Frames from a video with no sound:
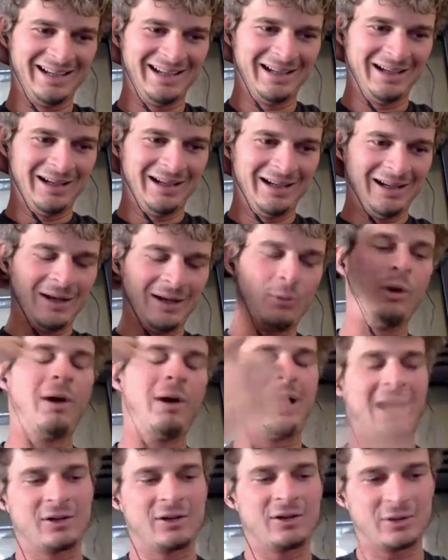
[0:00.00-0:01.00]
well,
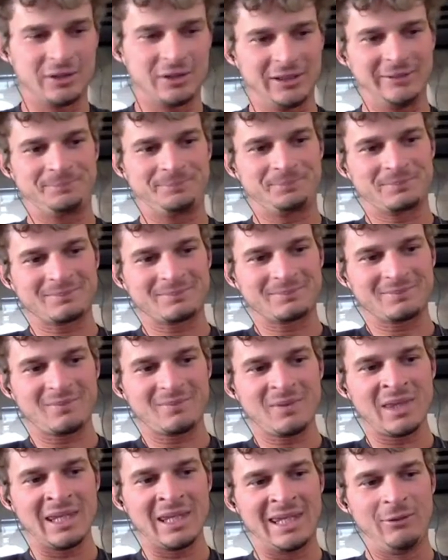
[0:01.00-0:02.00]
actually,
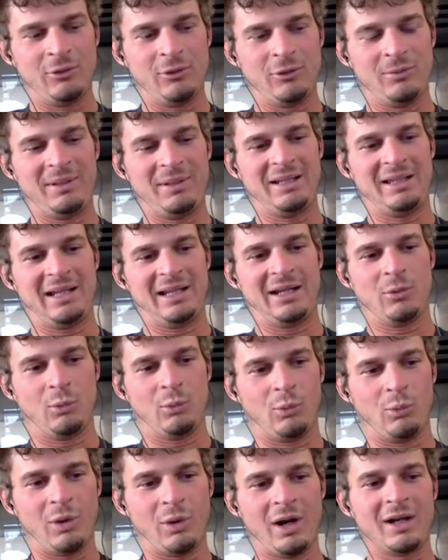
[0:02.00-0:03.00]
he would be like
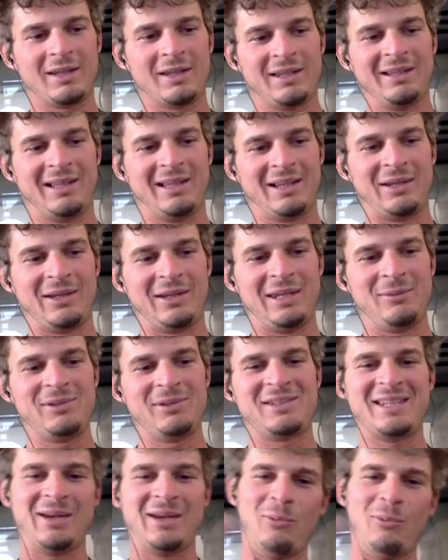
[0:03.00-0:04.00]
walking, like he would say
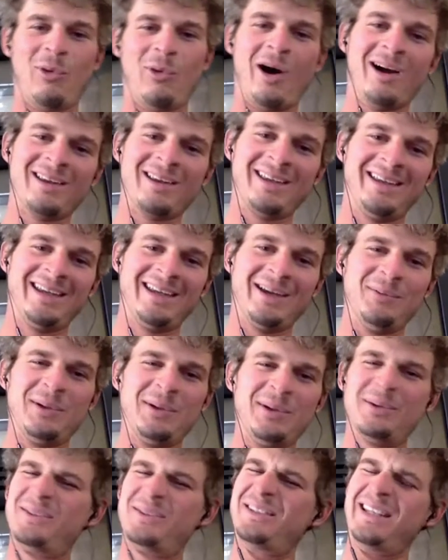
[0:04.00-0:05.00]
walking, and we would
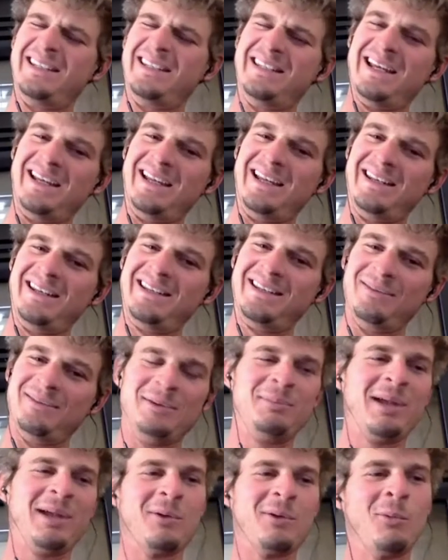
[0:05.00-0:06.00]
say dead. He'd be like
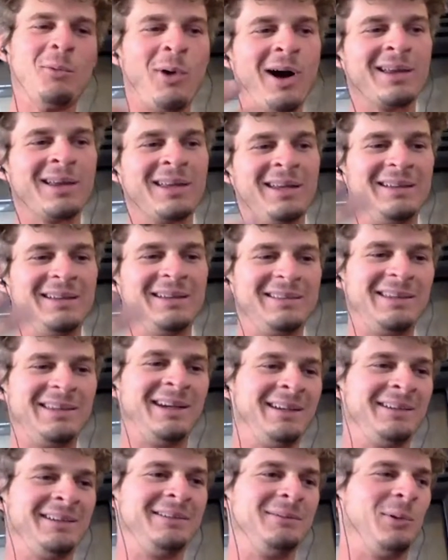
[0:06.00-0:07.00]
walking dead,
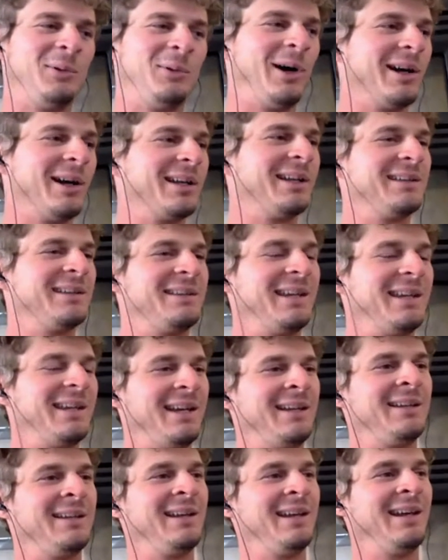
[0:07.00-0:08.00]
walking dead.
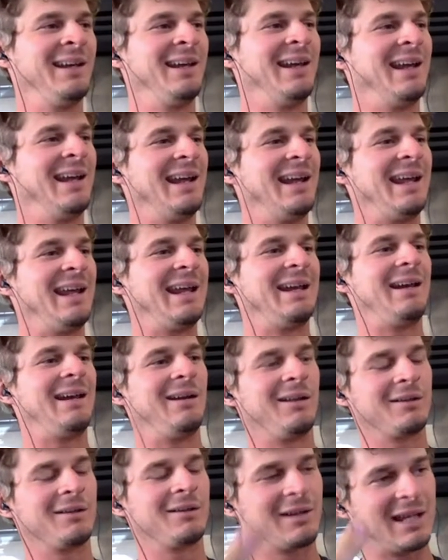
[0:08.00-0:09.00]
And another
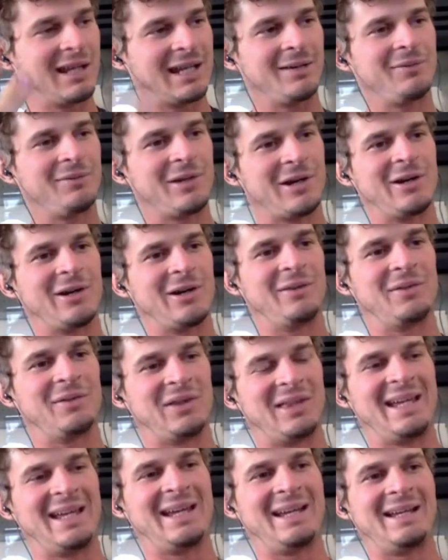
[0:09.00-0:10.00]
caveat off of
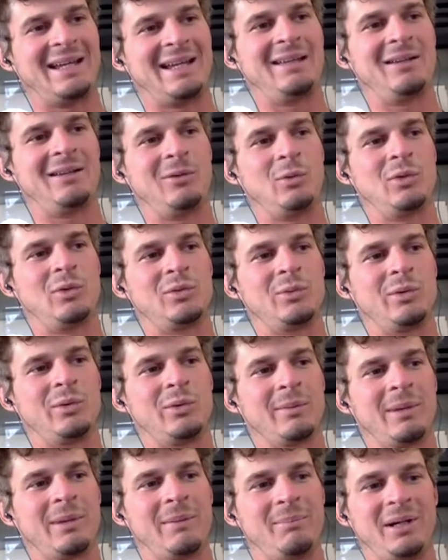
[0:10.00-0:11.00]
that was one of my
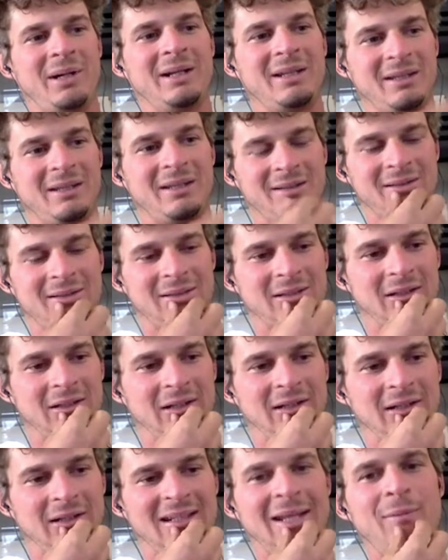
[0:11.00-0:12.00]
buddies,
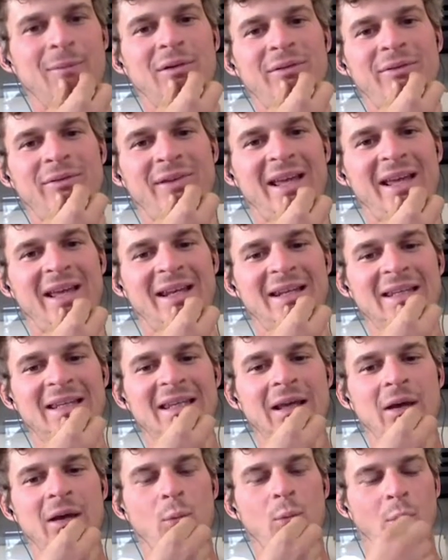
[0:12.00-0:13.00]
David Fenn.
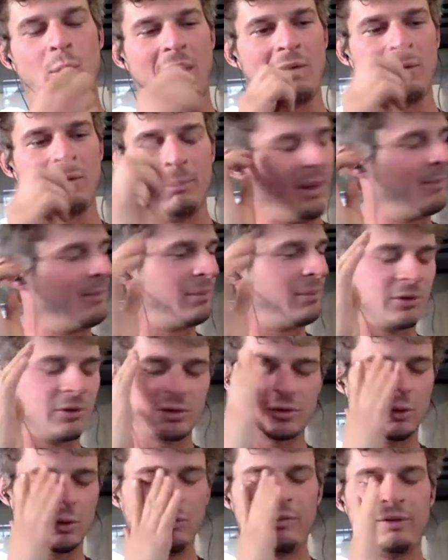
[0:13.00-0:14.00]
I remember so
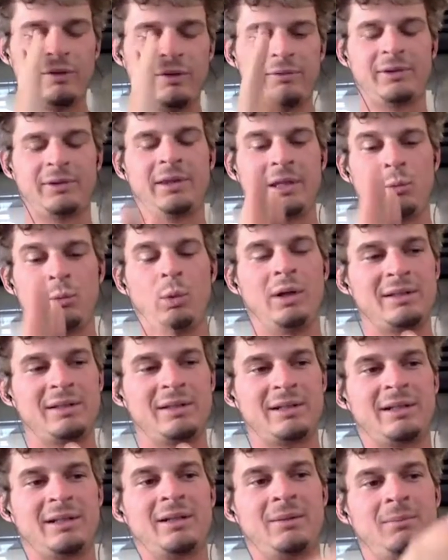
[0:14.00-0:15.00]
vividly one
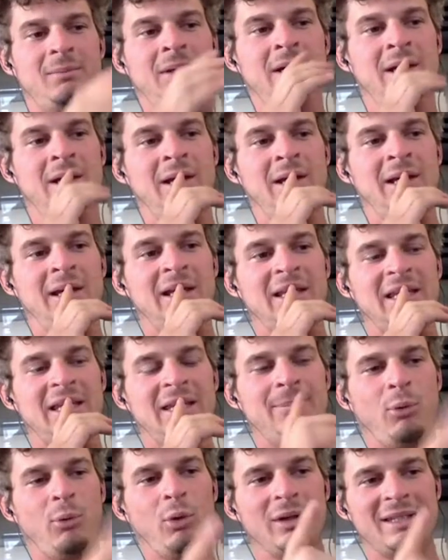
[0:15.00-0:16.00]
time he
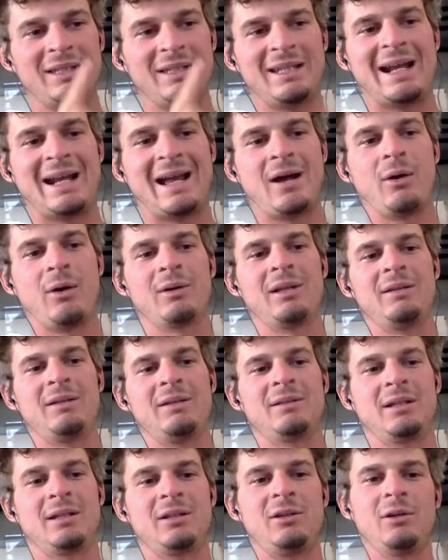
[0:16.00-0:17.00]
pointed out, he's like,
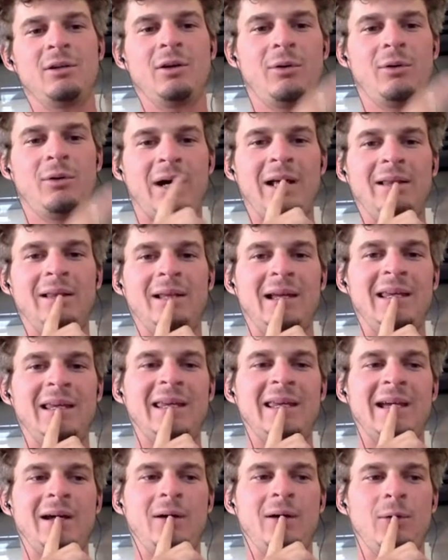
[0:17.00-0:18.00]
I like how
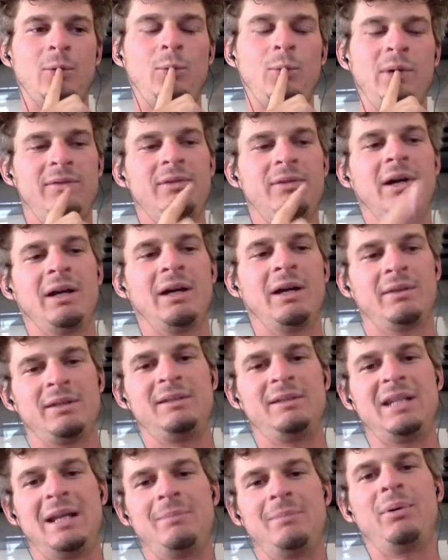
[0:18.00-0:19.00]
we've got the dead
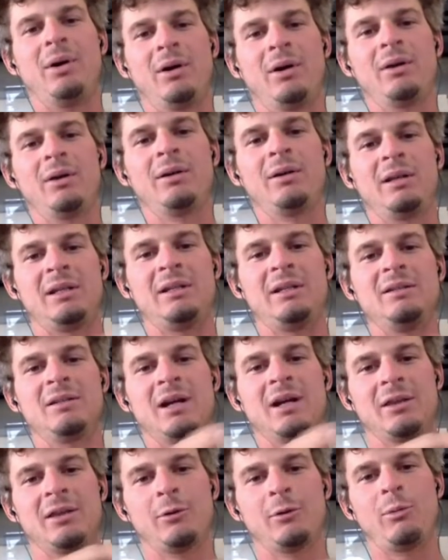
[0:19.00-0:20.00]
part and he's got the
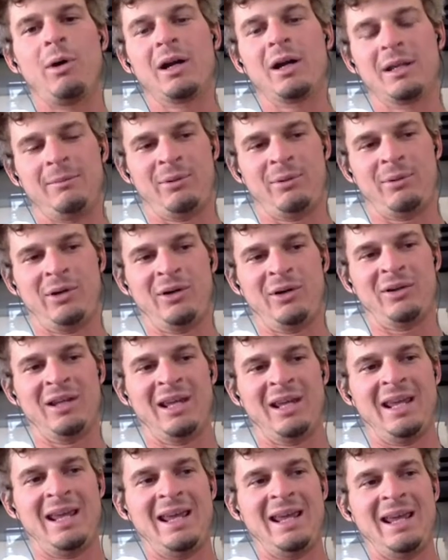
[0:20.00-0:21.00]
walking part.
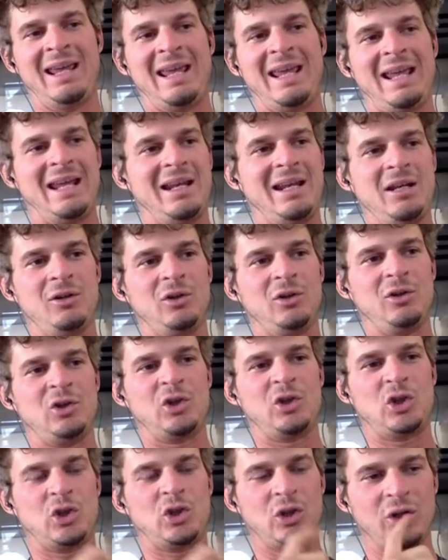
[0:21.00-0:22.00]
And
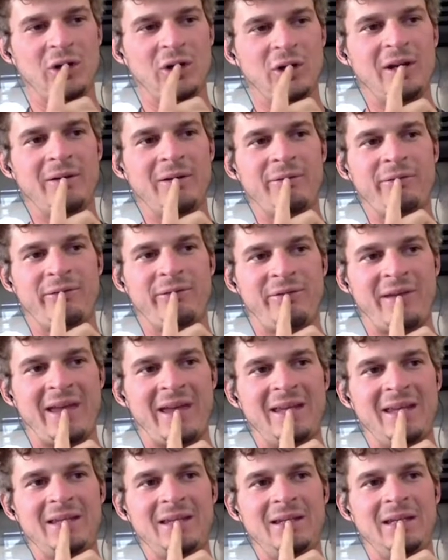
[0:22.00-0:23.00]
sure enough, Fenn,
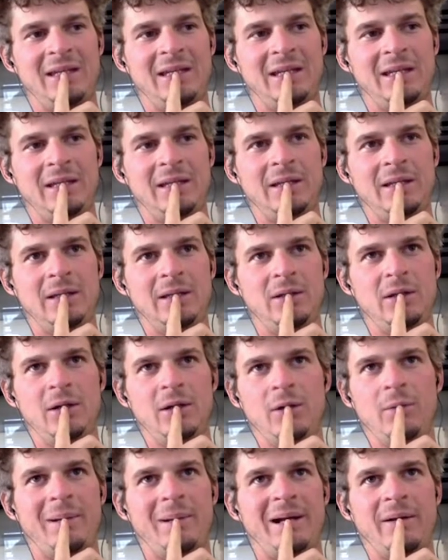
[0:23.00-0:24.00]
about